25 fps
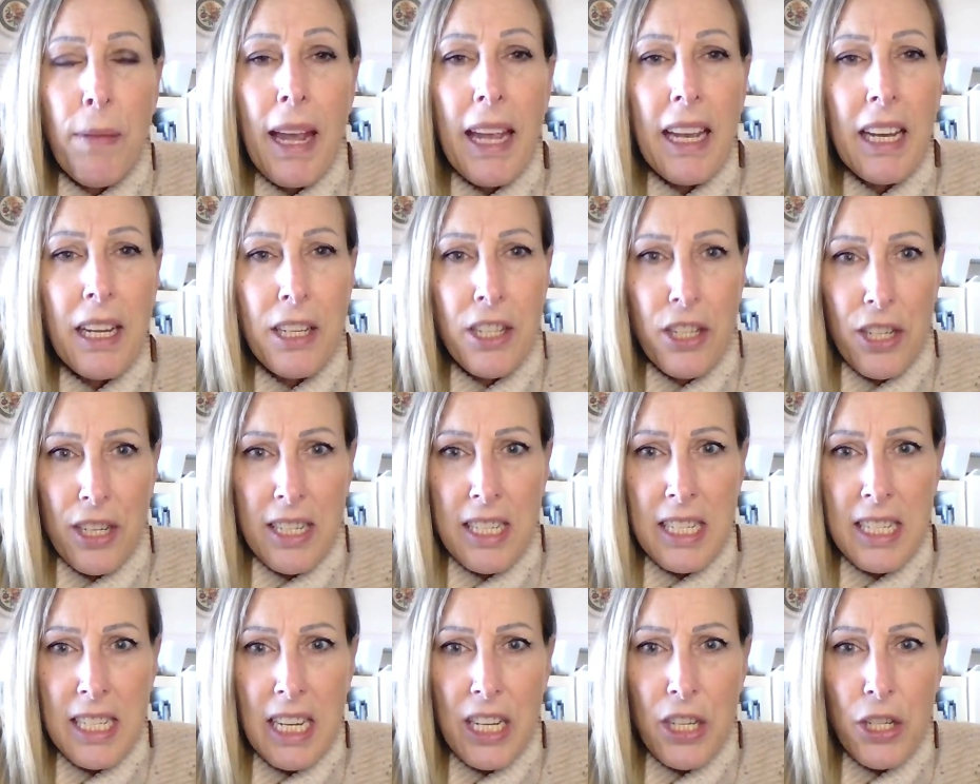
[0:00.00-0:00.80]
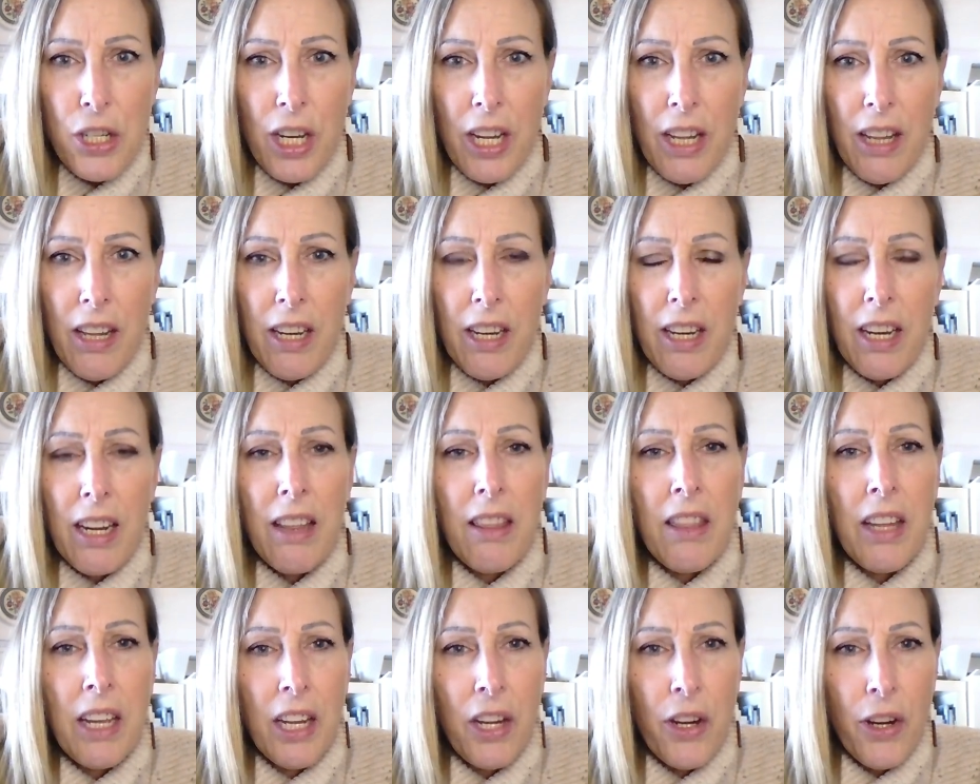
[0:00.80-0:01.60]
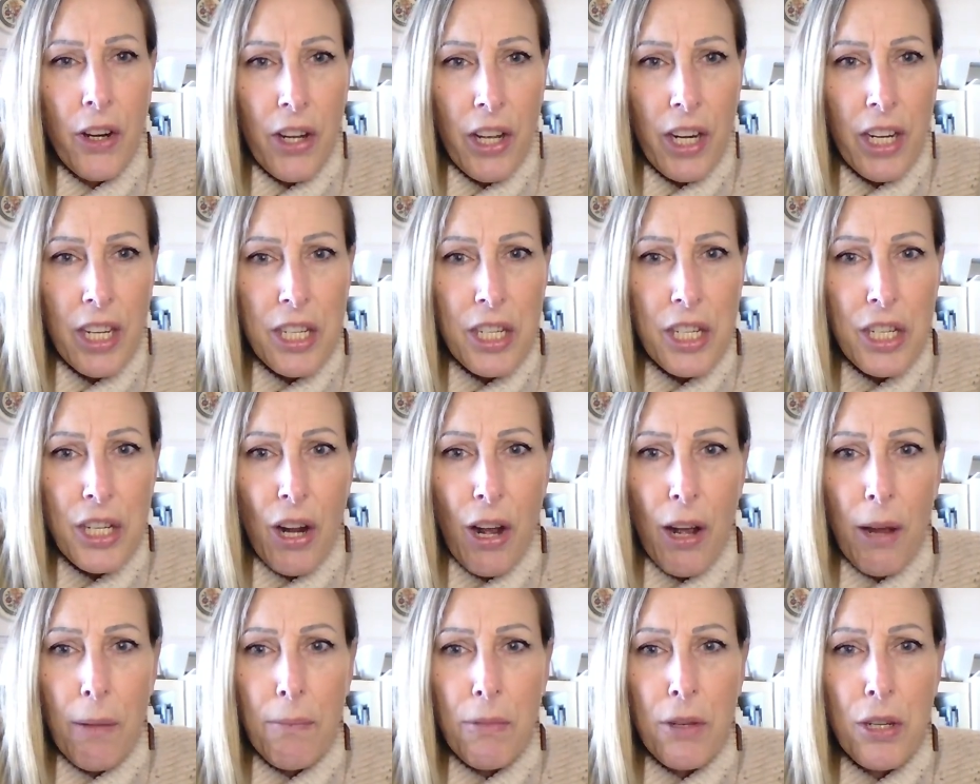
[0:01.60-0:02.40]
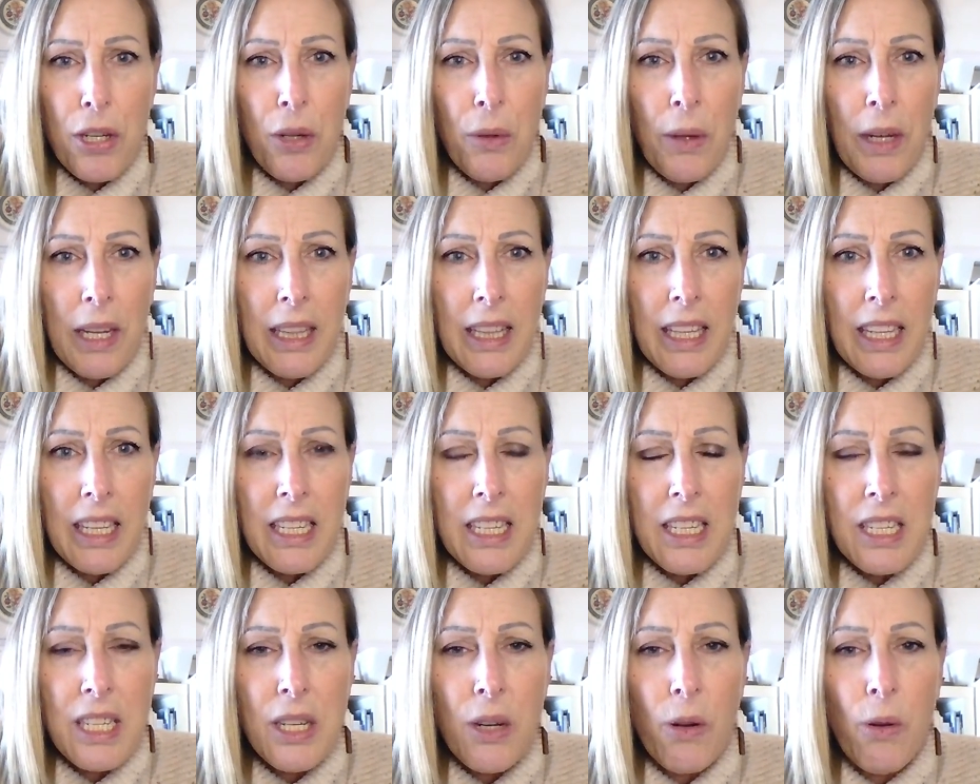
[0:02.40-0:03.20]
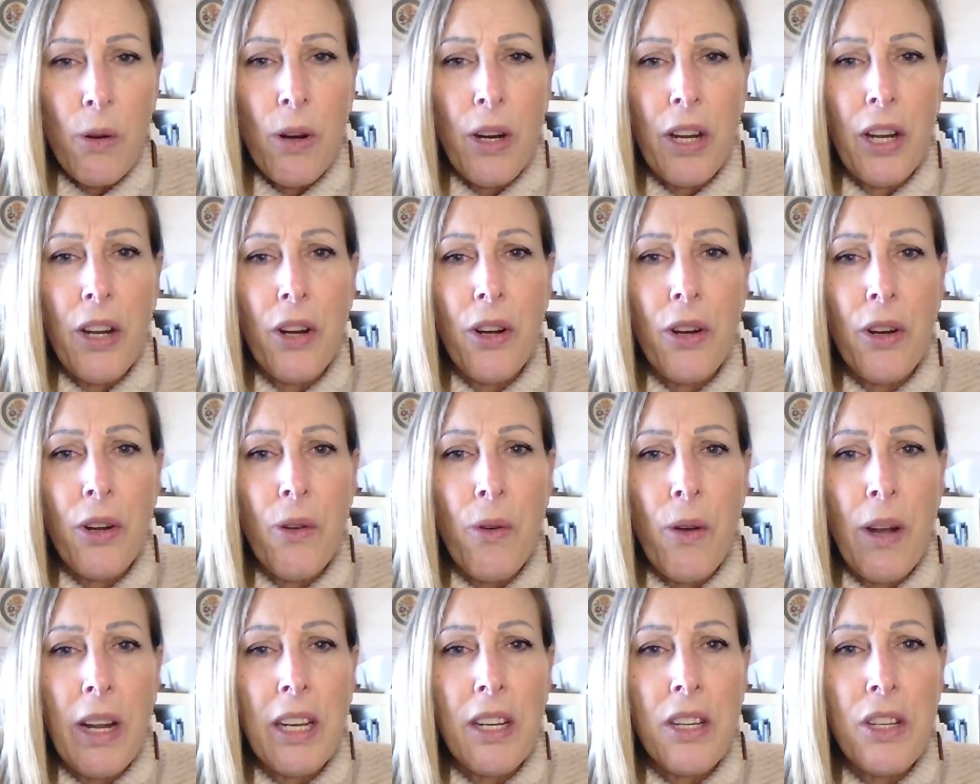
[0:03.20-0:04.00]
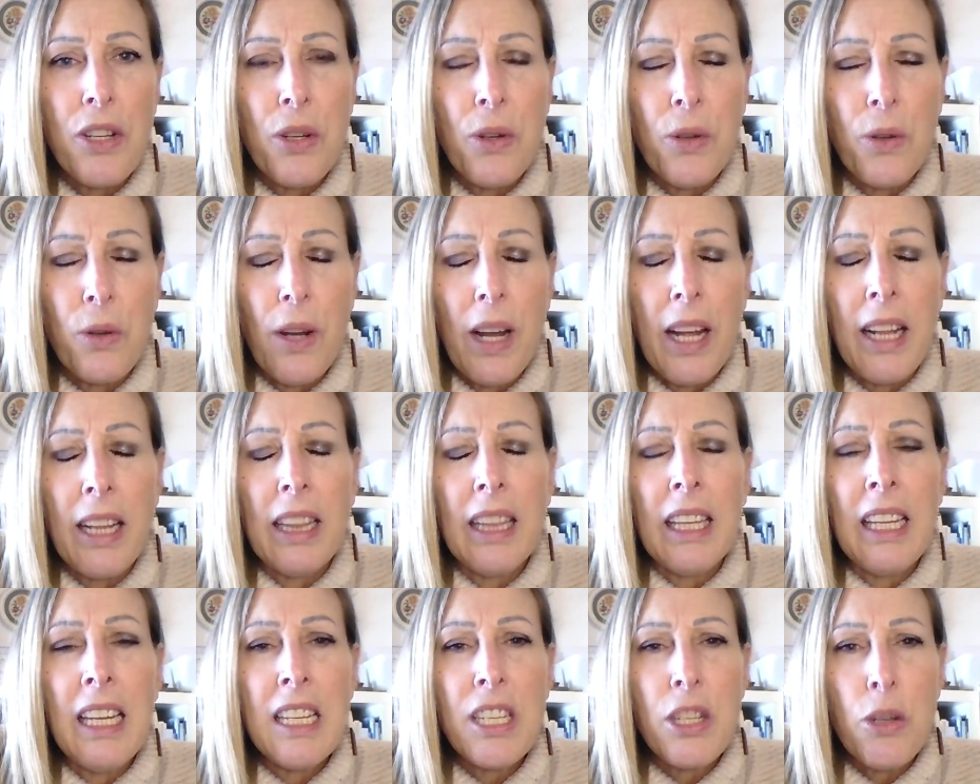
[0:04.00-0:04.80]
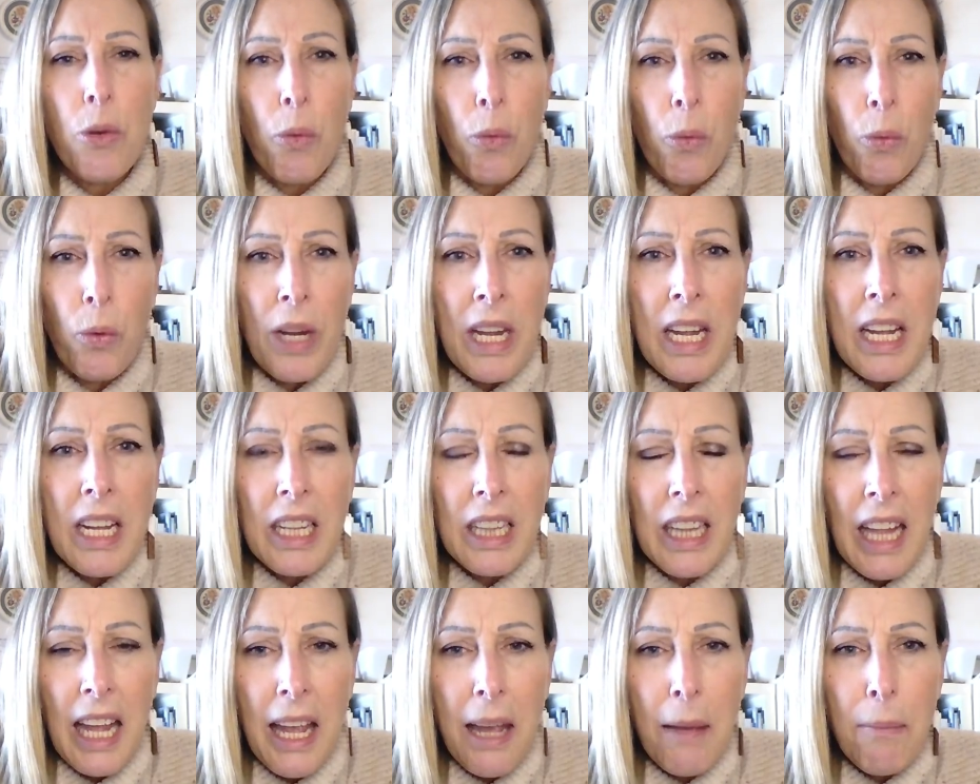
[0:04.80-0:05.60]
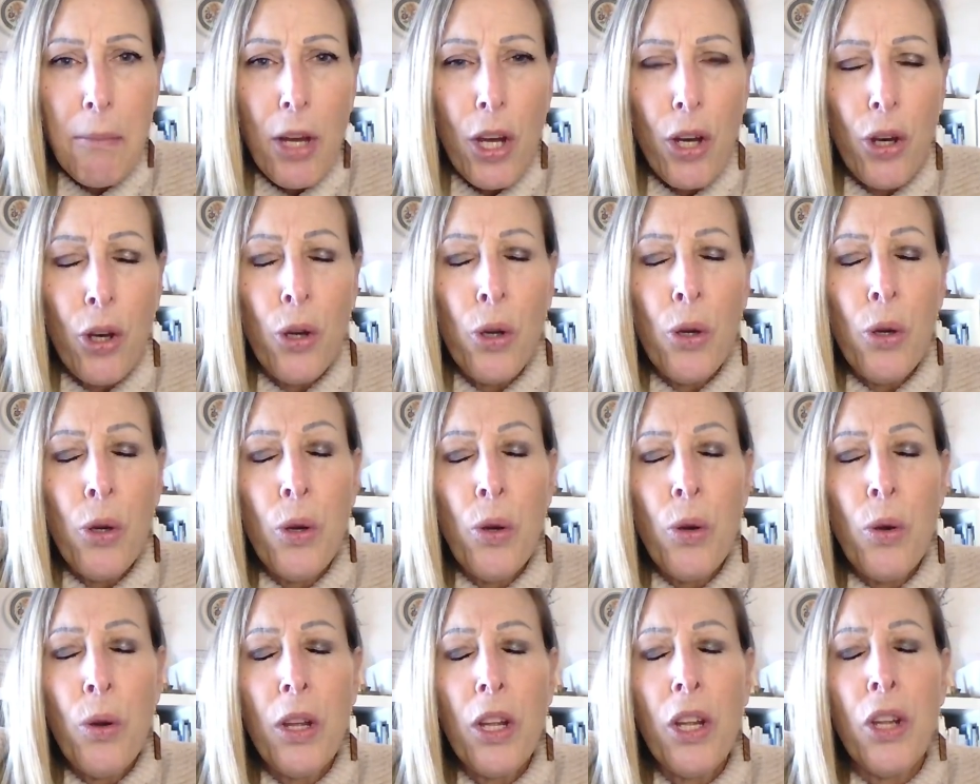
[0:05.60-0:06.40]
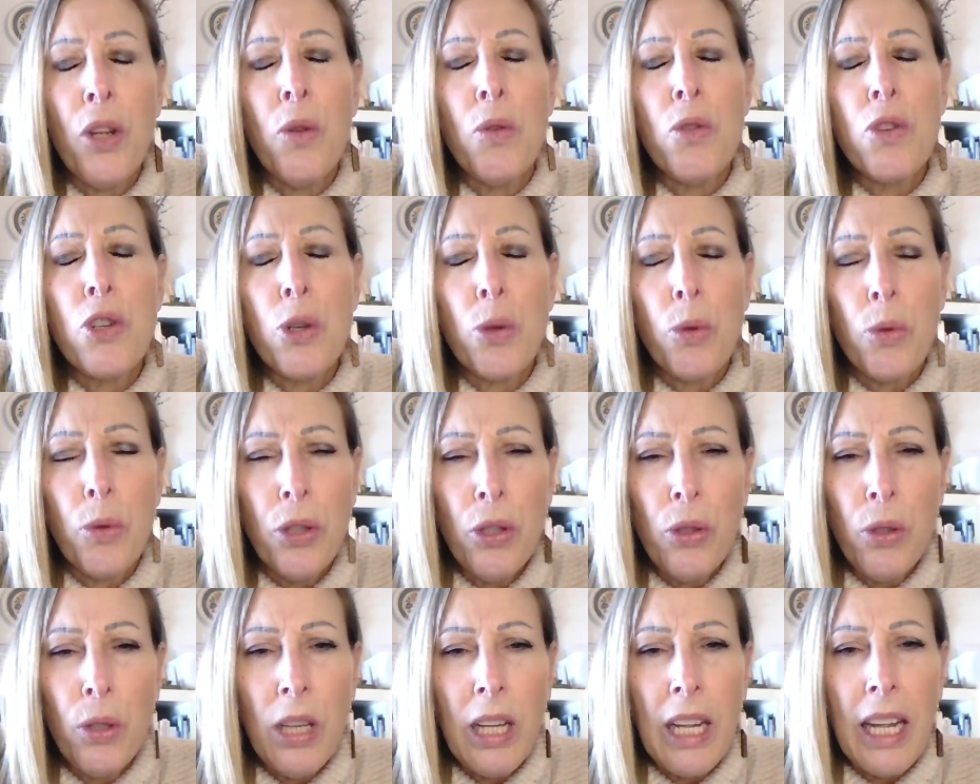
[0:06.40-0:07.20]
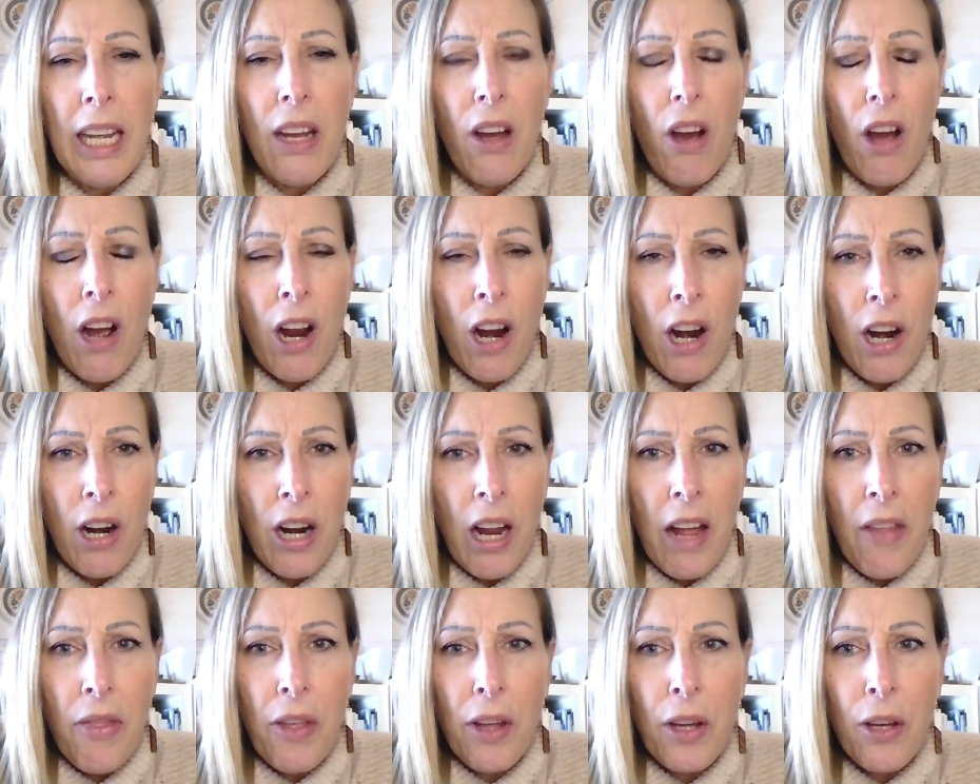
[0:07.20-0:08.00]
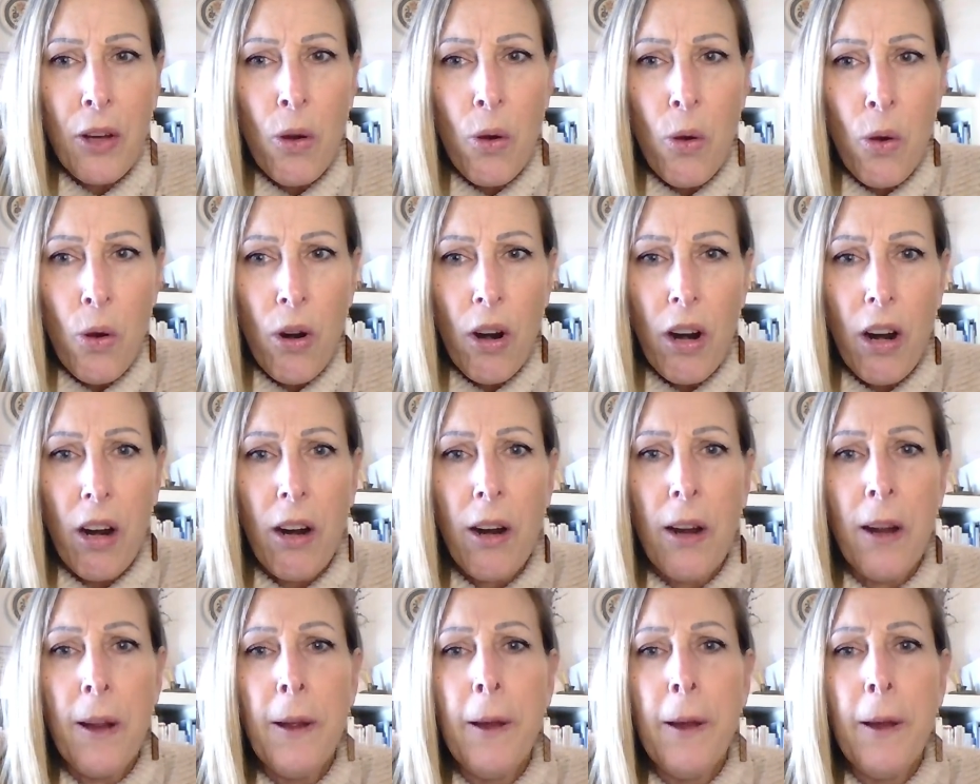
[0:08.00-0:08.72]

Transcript: make a decision that you're going to stop doing this, or you're going to at least reclaim who you truly are at the core.